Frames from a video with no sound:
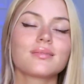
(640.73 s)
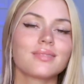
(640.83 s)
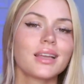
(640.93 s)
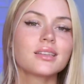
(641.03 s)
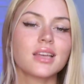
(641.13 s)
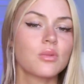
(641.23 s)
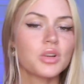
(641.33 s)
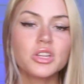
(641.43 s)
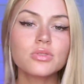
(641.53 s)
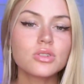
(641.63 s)
like I said,
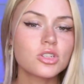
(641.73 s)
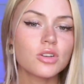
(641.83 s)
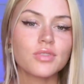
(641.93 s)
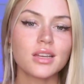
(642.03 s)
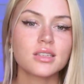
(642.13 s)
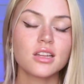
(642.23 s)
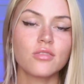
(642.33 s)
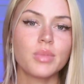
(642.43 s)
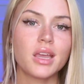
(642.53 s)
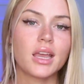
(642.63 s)
when you shift that state
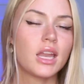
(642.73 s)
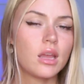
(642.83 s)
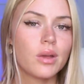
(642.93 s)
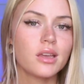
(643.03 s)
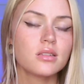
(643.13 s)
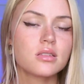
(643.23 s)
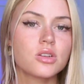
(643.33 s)
of being anyways,